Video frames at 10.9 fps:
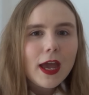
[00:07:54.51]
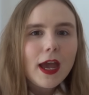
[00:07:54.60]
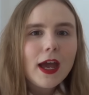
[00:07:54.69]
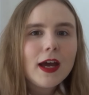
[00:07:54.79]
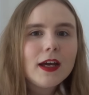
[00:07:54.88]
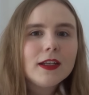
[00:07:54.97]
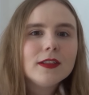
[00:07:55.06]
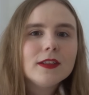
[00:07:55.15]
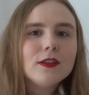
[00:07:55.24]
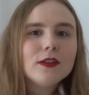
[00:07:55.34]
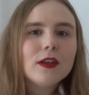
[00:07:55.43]

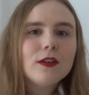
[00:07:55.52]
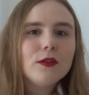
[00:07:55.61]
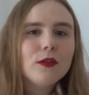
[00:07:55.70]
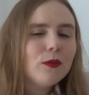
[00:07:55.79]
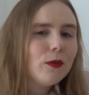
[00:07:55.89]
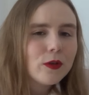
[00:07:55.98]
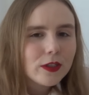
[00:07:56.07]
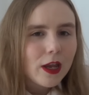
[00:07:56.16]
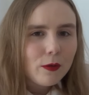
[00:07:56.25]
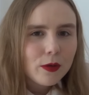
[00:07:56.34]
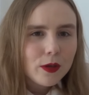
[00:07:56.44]
and
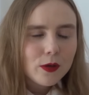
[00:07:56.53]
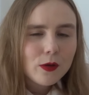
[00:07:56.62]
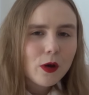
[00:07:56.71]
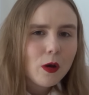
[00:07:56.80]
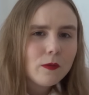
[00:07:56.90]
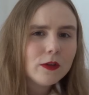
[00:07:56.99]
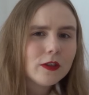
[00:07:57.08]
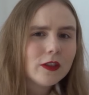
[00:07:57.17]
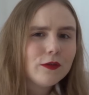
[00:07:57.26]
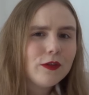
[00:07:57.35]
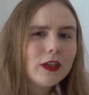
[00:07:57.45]
Rosario
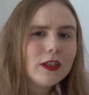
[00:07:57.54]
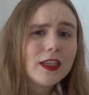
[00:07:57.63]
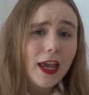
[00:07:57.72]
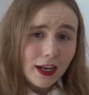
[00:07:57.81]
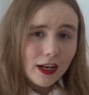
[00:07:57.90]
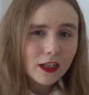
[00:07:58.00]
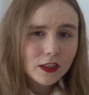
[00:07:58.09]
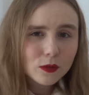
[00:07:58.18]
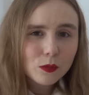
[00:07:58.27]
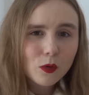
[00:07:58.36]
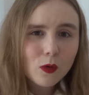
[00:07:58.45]
obviously thinks Anna's
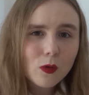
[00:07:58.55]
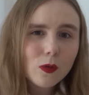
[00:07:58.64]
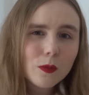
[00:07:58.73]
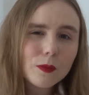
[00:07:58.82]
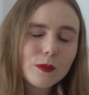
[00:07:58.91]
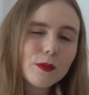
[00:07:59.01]
the mole,